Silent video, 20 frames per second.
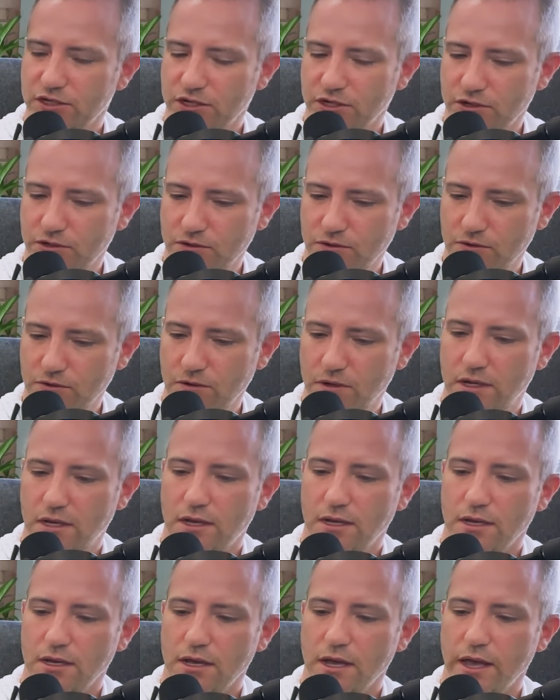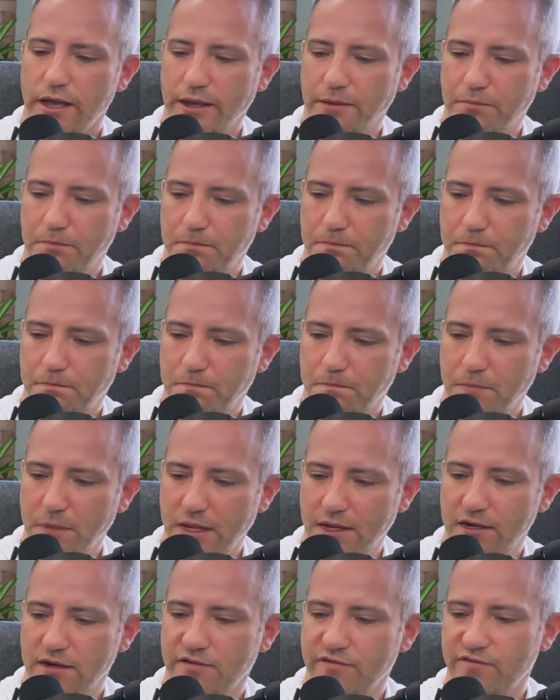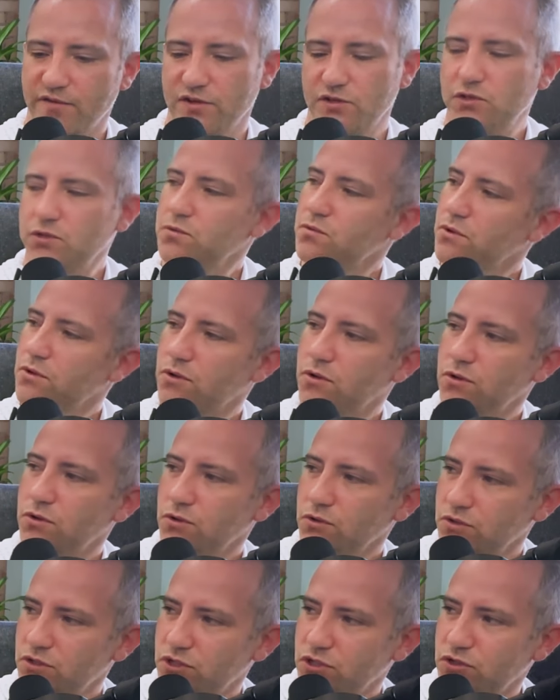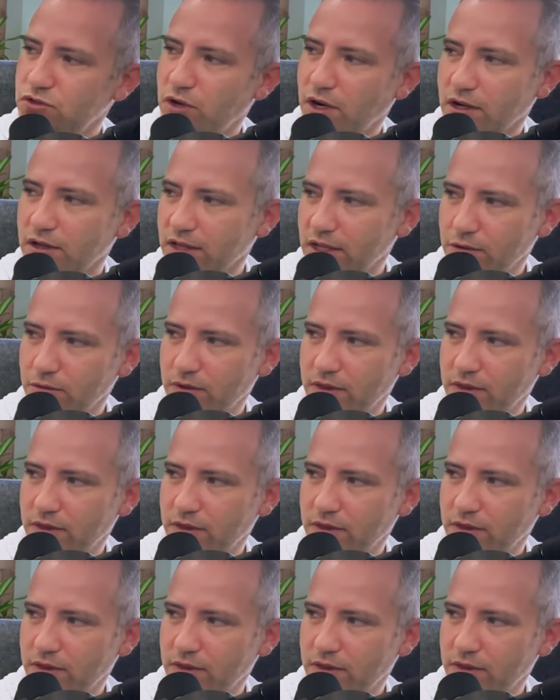to a individual who's struggling with